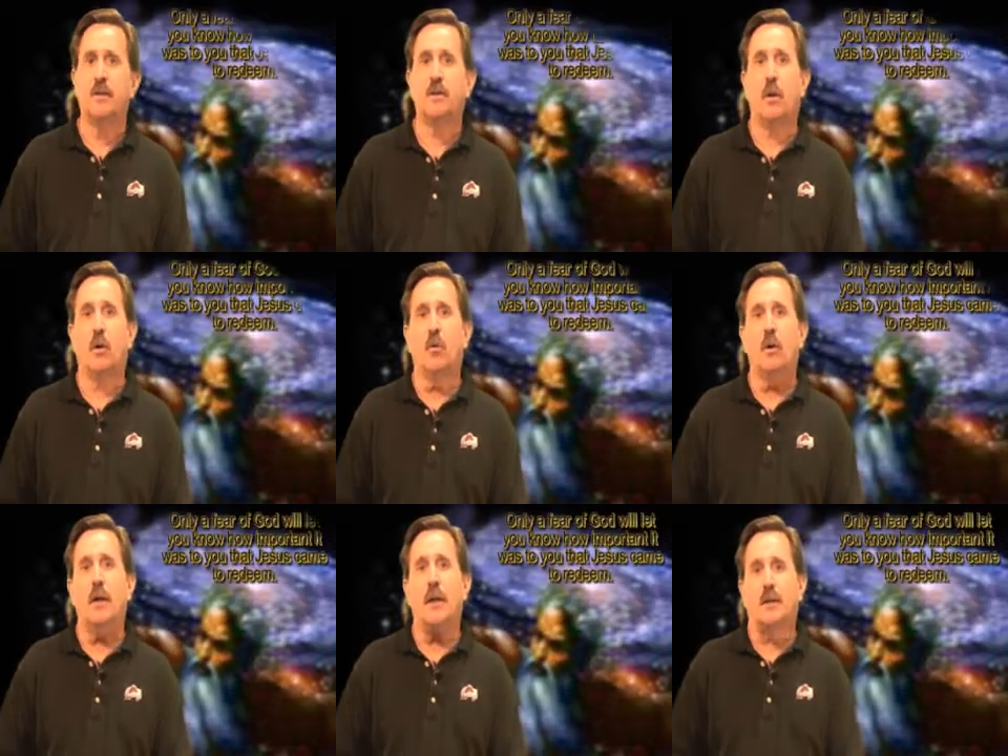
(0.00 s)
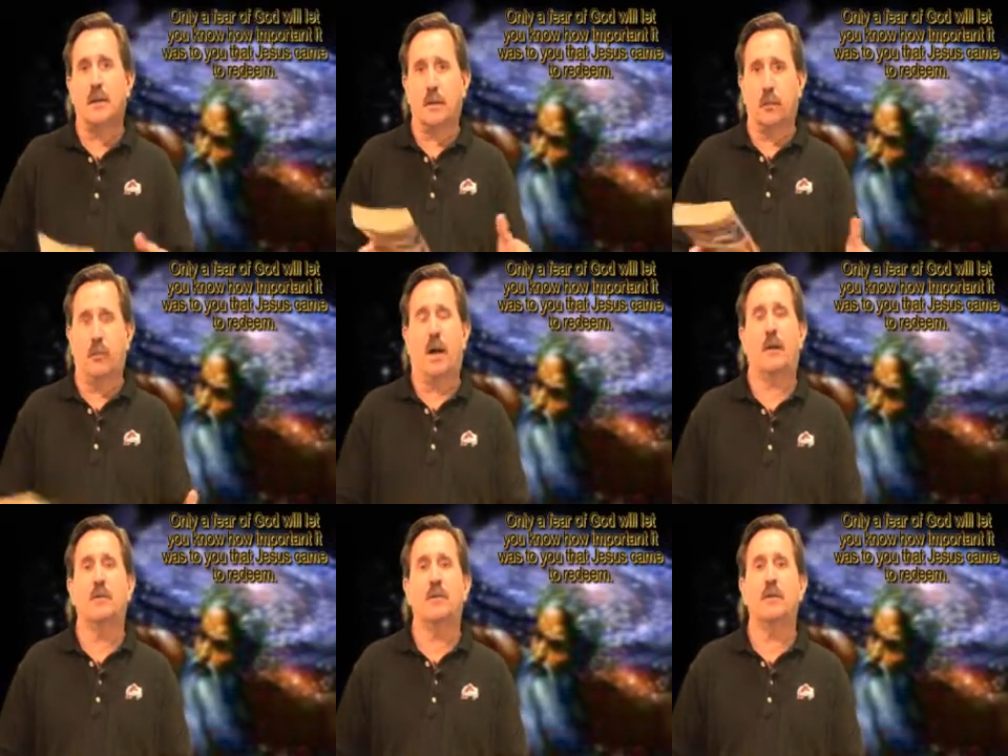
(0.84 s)
So it's at the
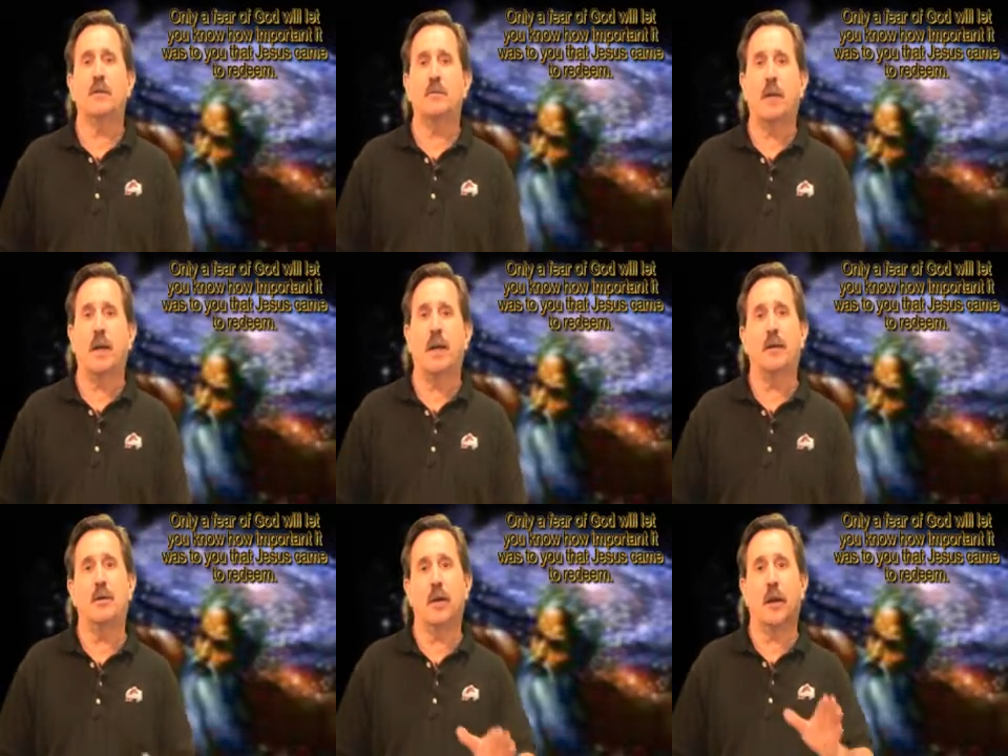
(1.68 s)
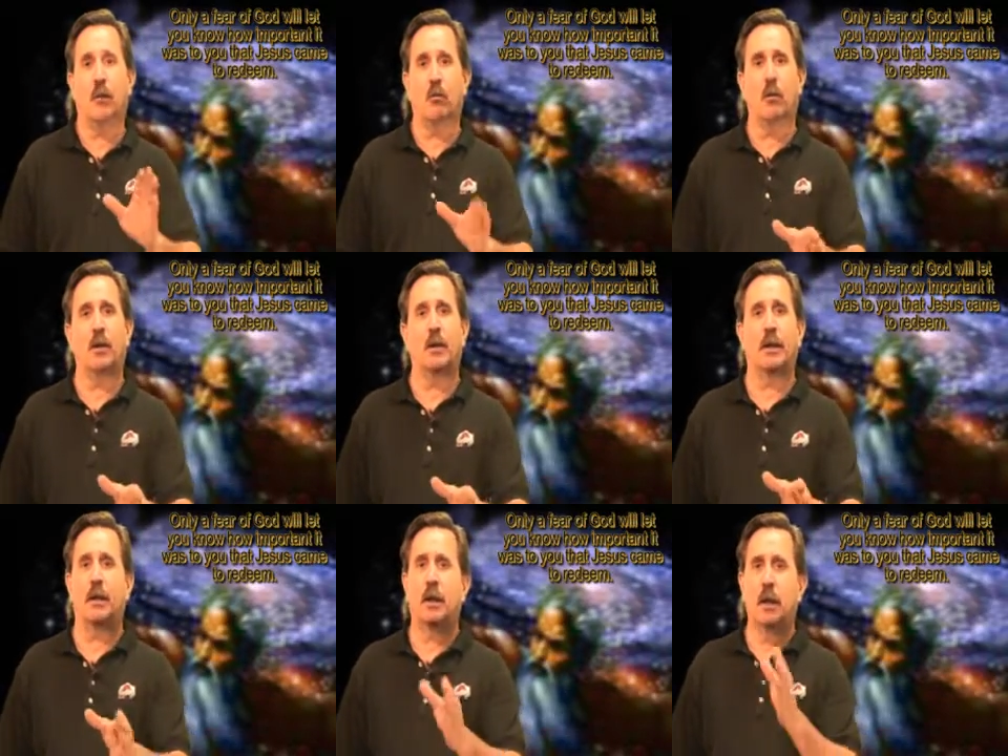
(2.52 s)
bottom of this page, and
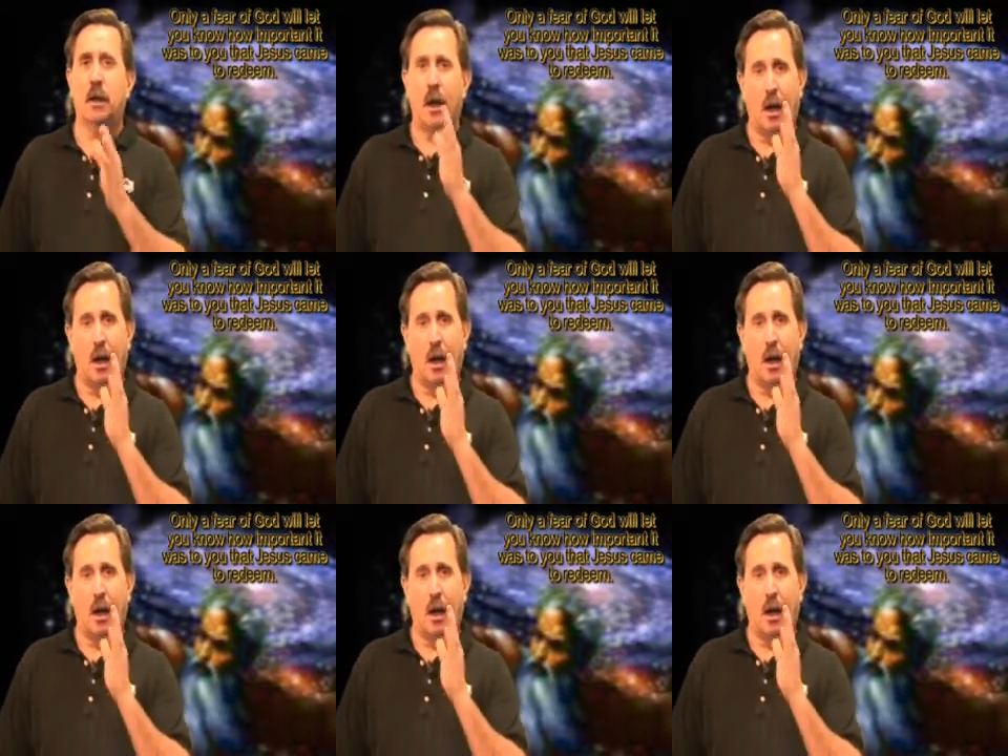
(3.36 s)
really,